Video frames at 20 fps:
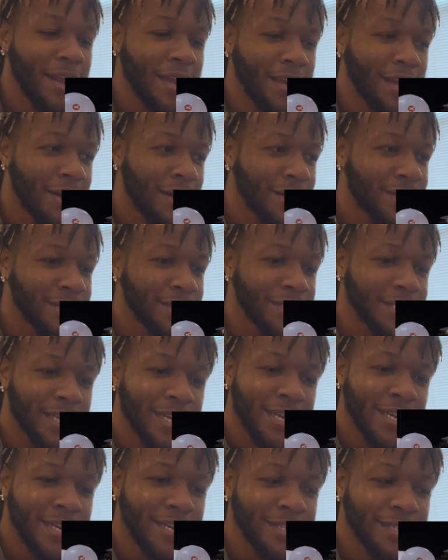They caught his
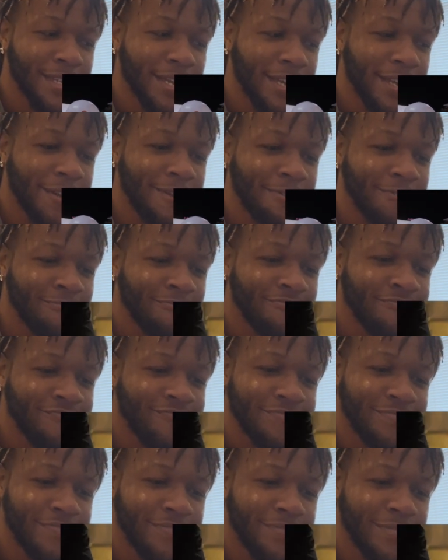ass.
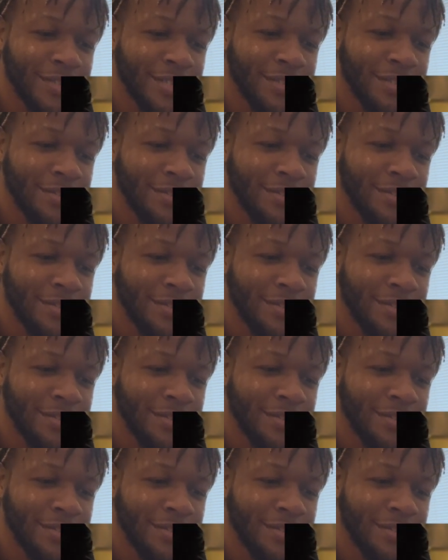Damn.